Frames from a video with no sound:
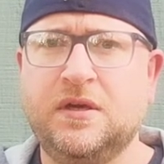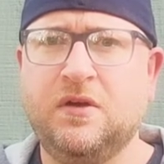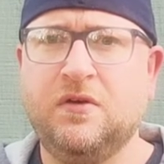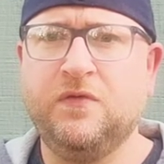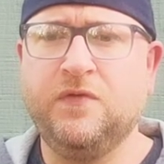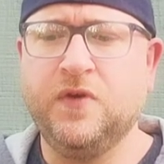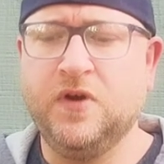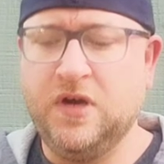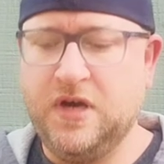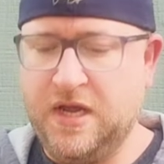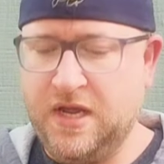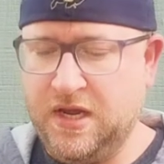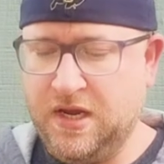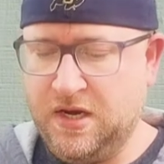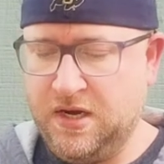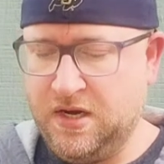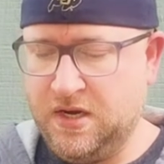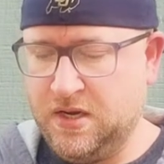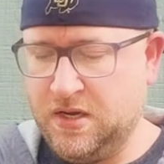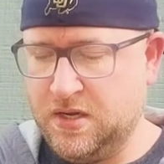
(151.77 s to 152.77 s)
over
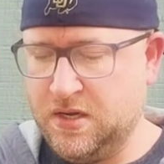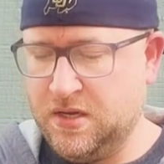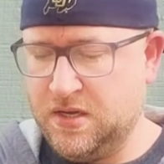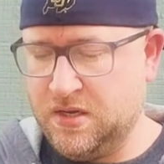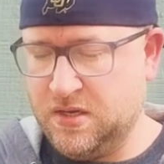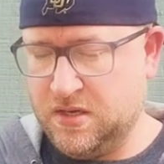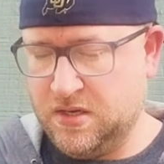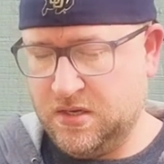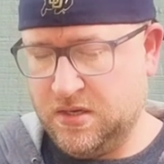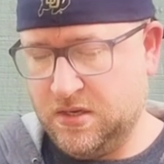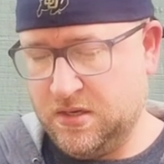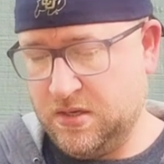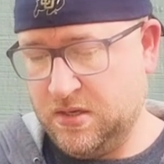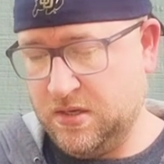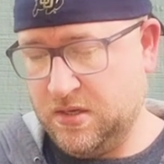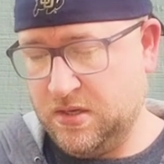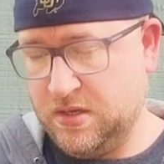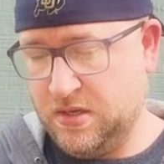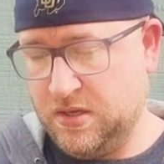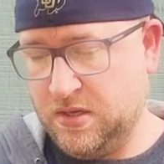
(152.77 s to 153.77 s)
in
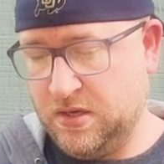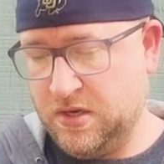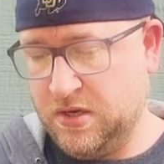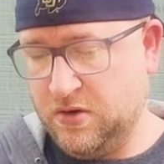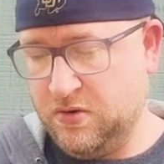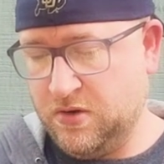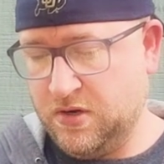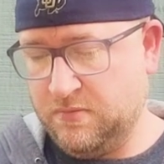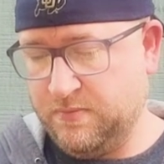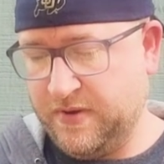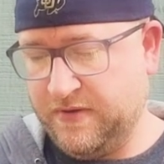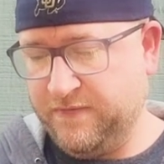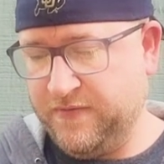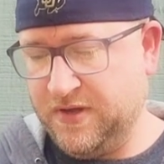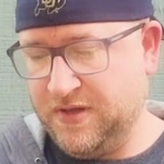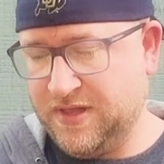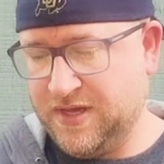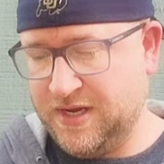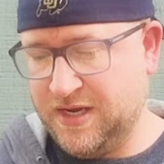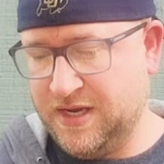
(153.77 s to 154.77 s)
Europe. I
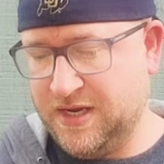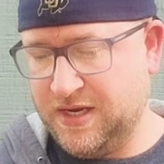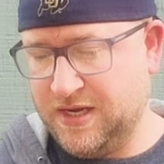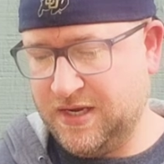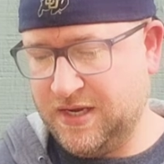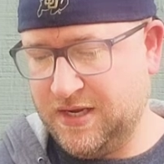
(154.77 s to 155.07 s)
feel like